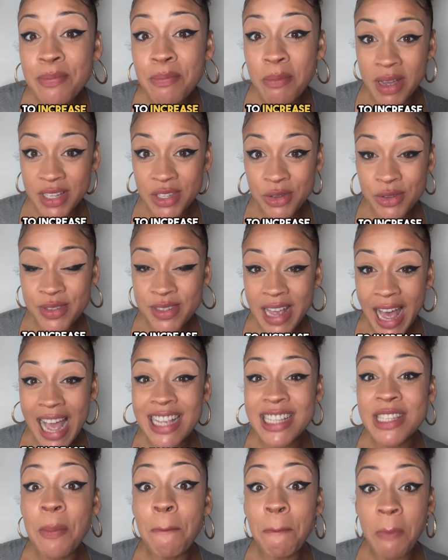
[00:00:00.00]
muscle
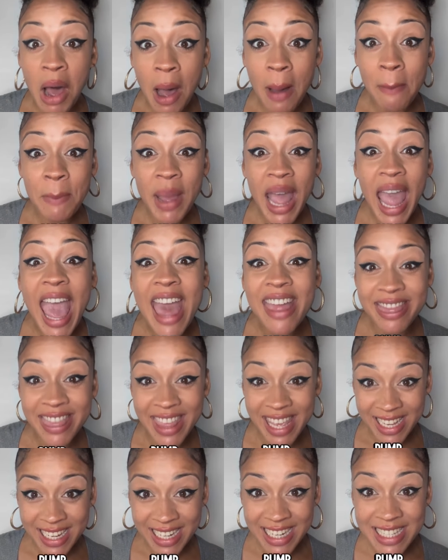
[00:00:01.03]
size, pump, and
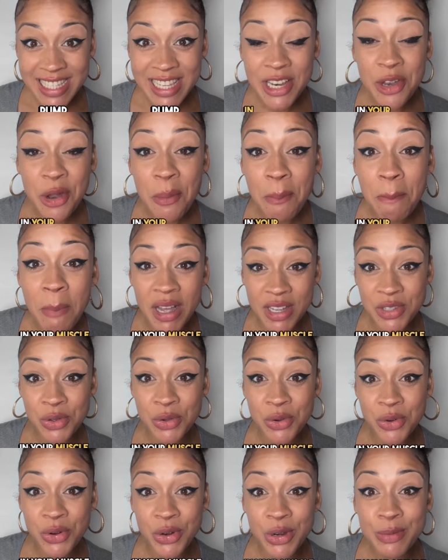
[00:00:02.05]
thickness in your muscle
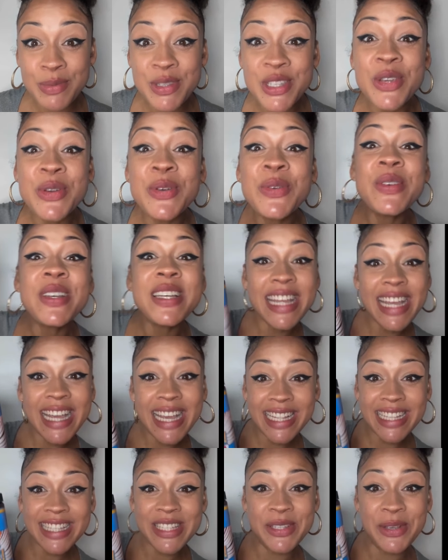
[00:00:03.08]
groups, you
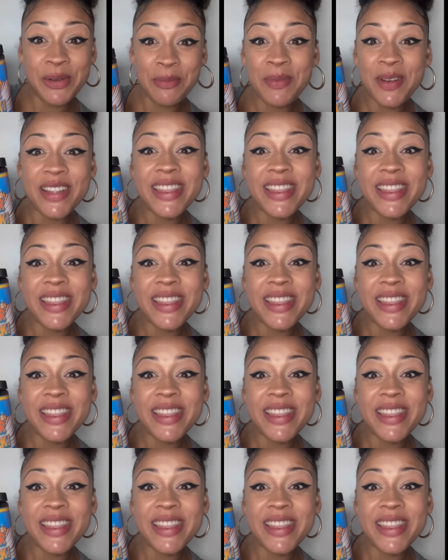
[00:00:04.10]
need super